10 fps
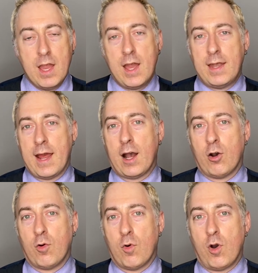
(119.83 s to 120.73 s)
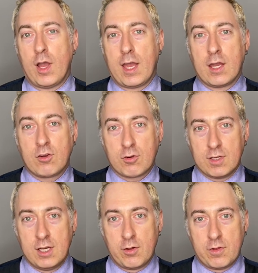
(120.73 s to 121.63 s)
Now,
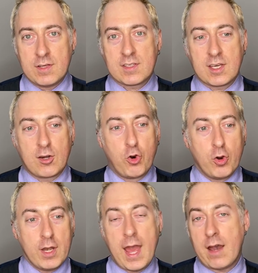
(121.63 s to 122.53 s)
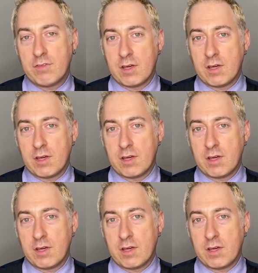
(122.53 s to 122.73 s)
this could have the